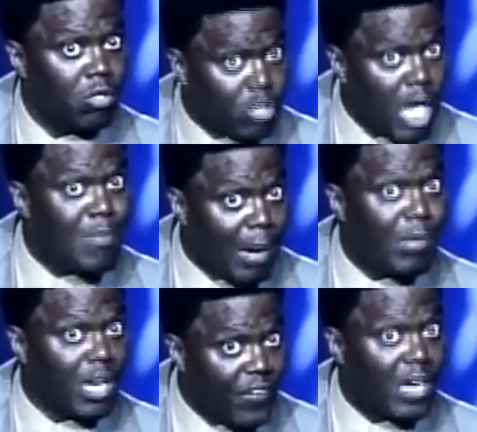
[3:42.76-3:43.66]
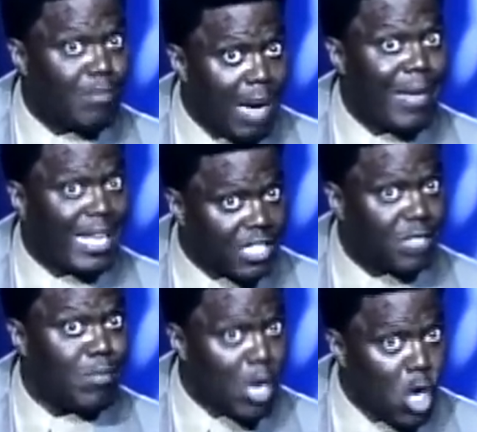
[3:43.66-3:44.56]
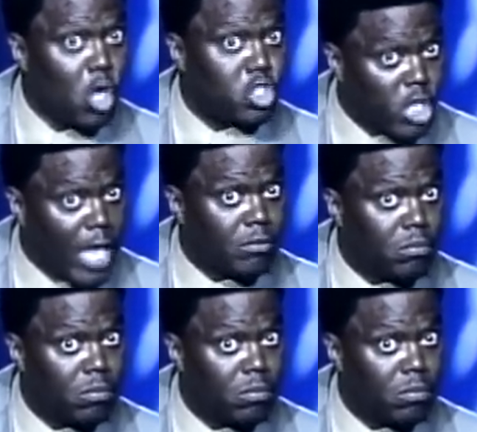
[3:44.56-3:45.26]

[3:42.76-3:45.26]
You keep my motherfucking mama out this bullshit.